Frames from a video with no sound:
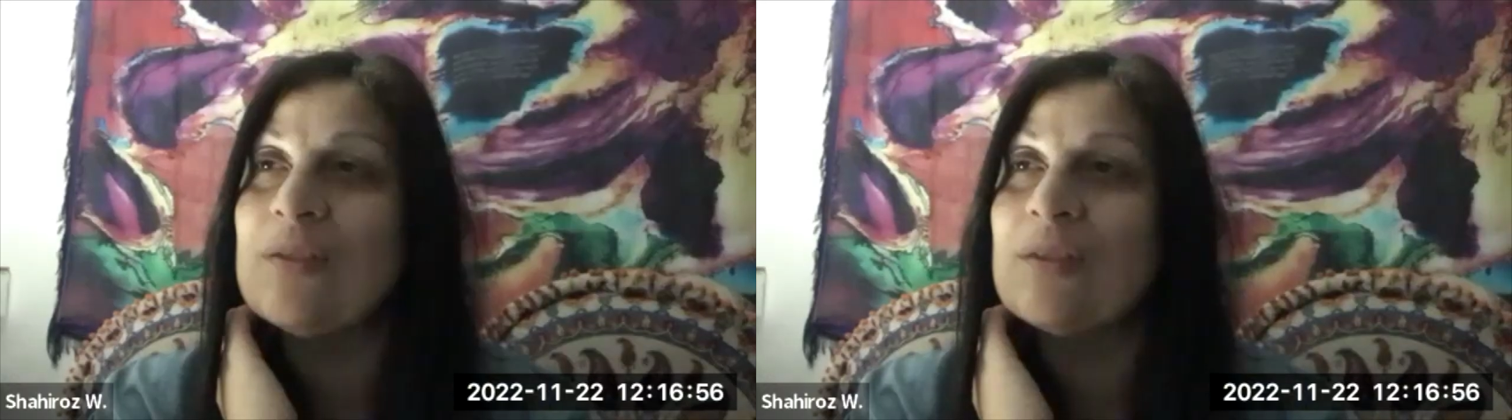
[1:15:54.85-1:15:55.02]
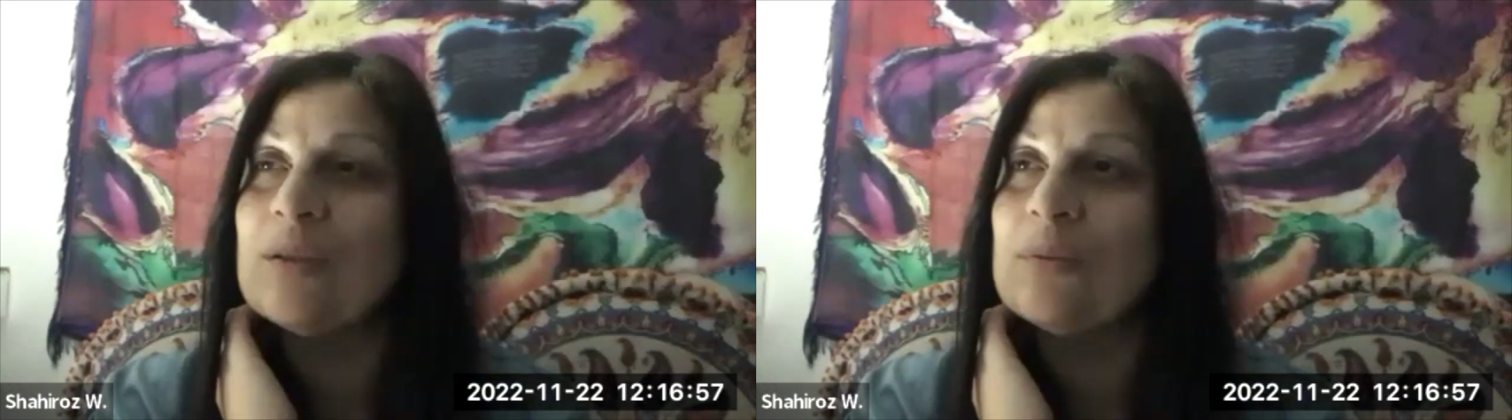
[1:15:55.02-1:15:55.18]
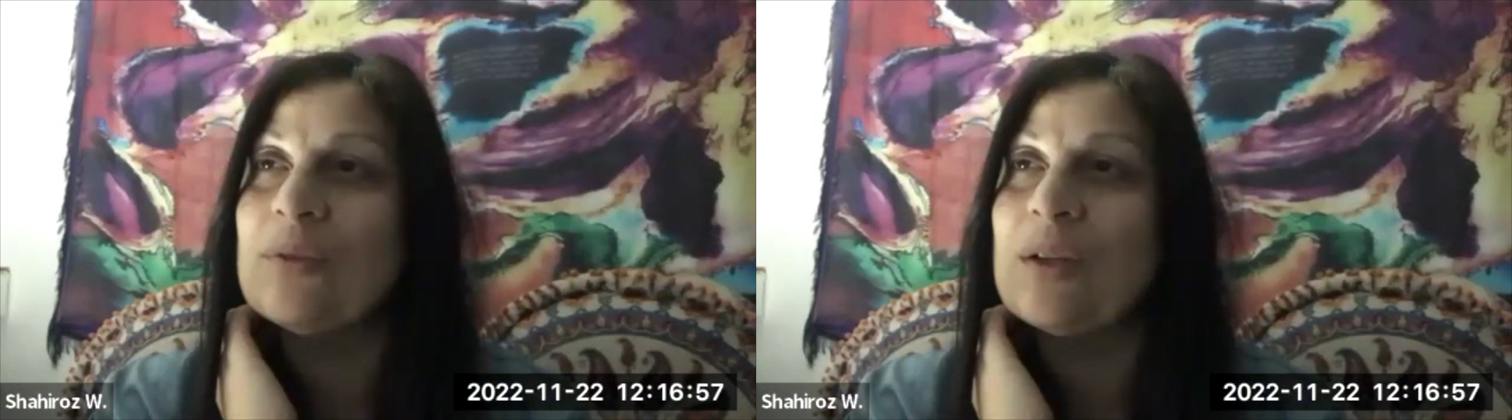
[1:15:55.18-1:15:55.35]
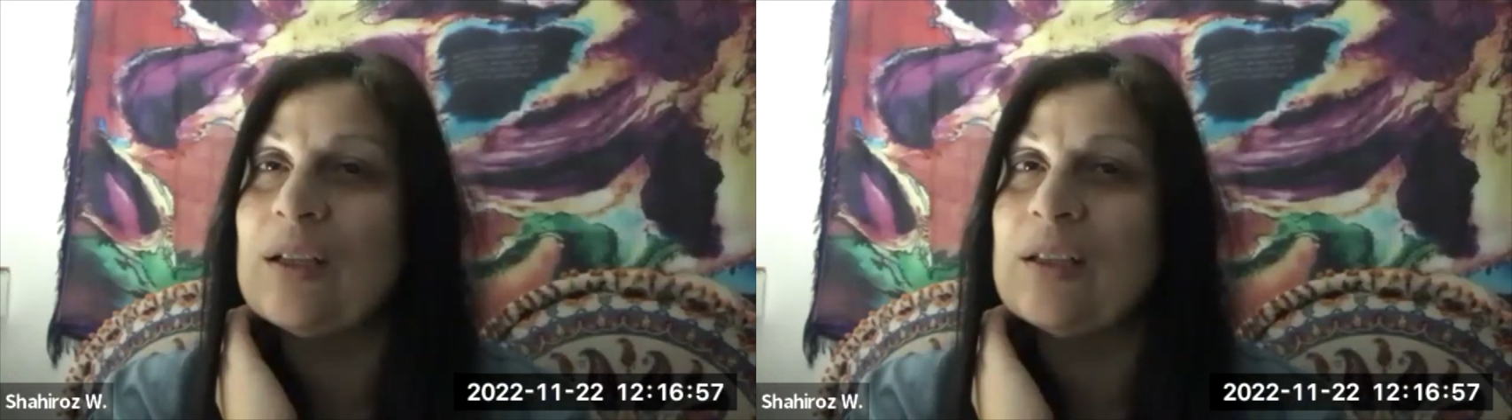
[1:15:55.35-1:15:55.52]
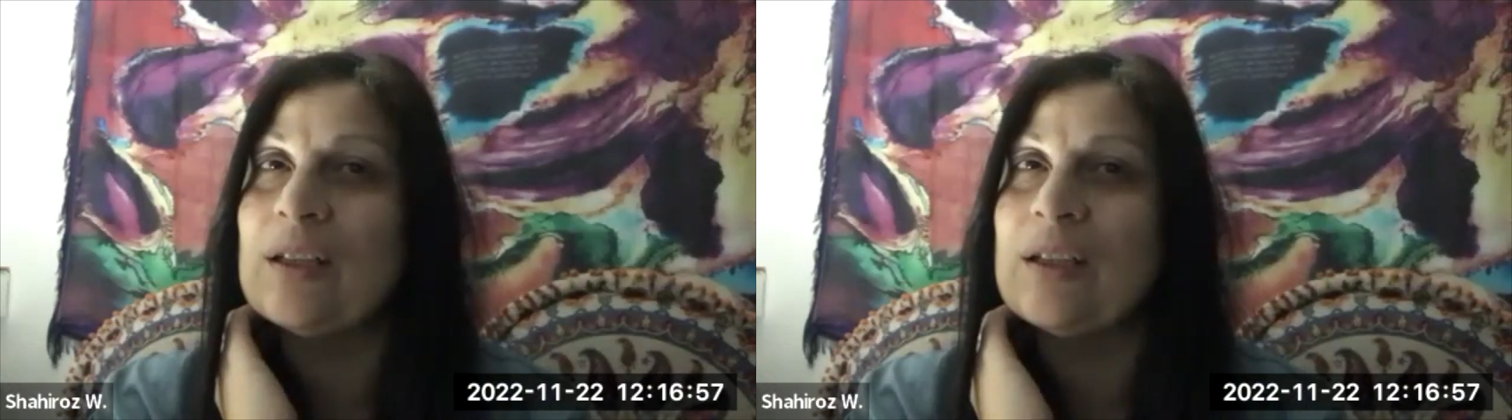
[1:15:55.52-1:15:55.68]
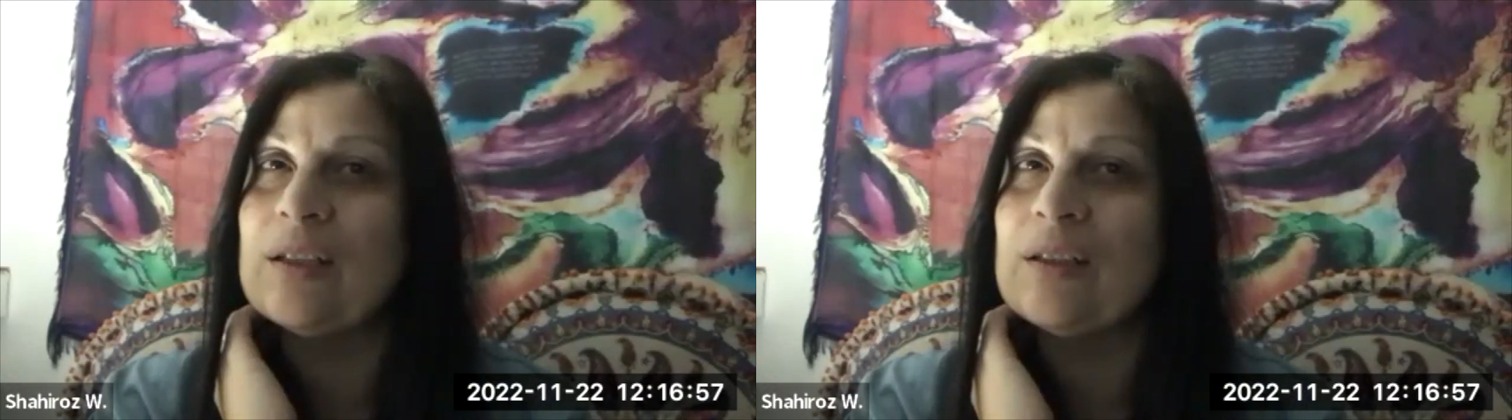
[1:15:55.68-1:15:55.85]
good fun,
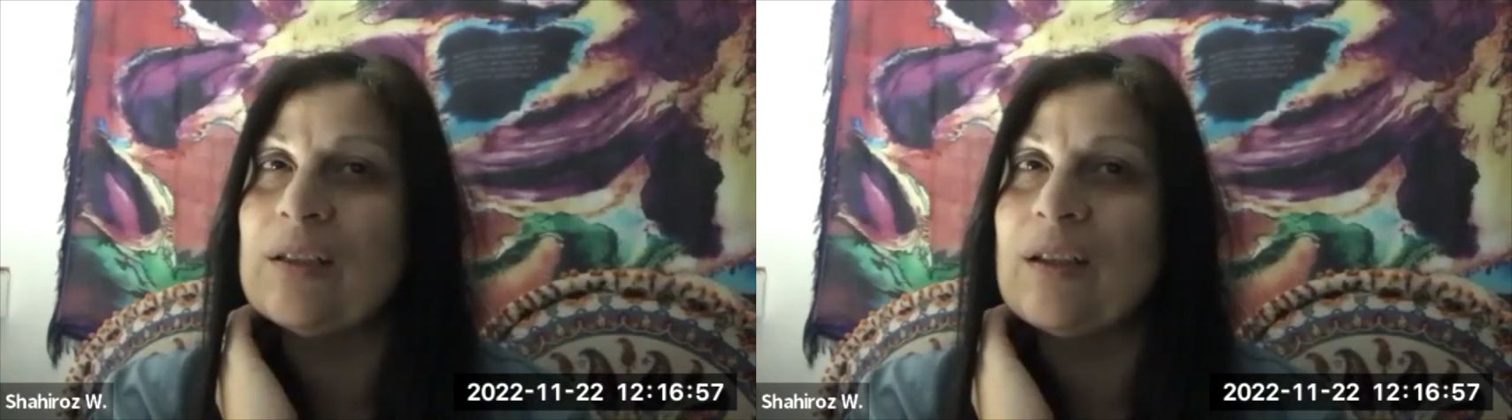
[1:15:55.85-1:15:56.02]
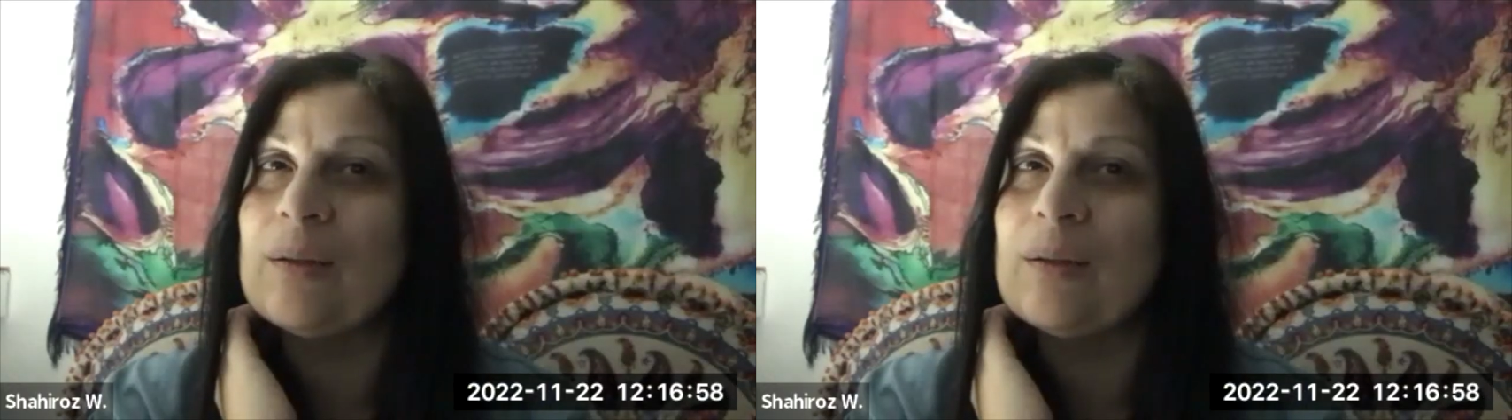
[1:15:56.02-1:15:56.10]
and